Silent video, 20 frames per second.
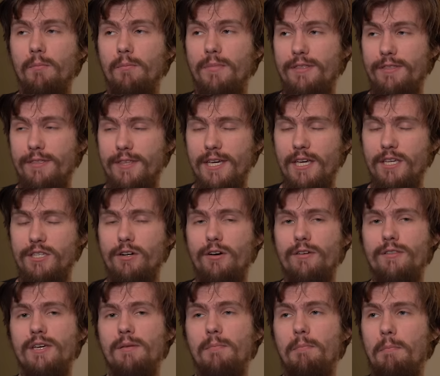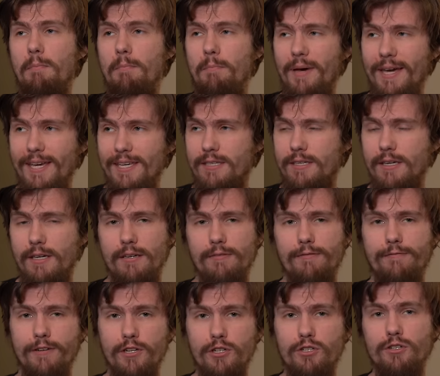but these are the basic
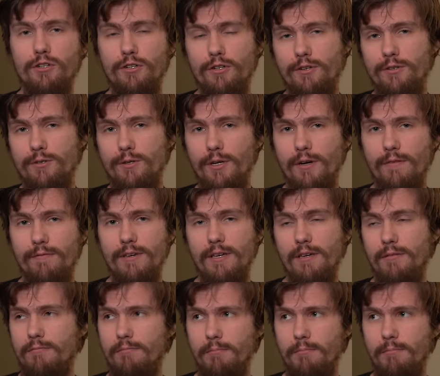features of the